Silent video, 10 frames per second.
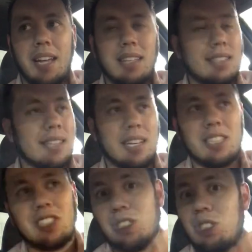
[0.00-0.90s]
he's
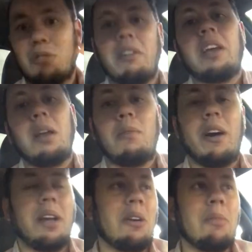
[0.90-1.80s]
just streaking
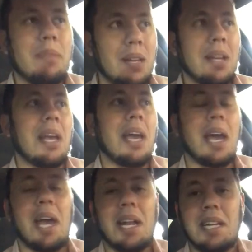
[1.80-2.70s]
wide open,
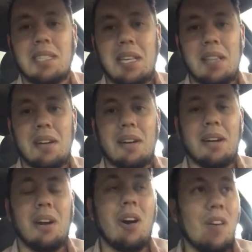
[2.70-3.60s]
and he's
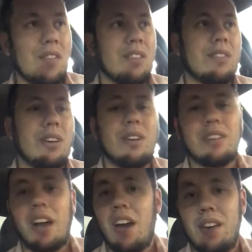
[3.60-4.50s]
either
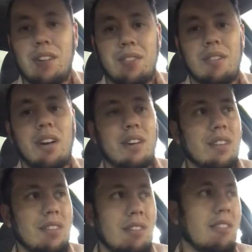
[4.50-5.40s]
overthrown,
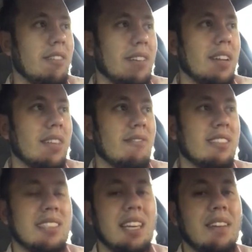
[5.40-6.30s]
underthrown, thrown to another
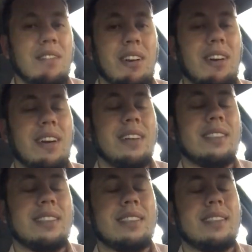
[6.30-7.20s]
receiver.
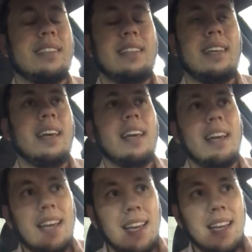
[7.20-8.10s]

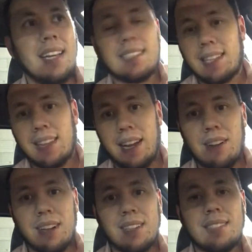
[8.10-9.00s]
It's
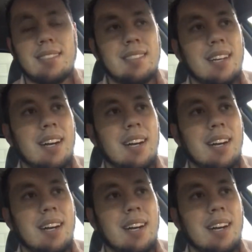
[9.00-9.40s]
hilarious.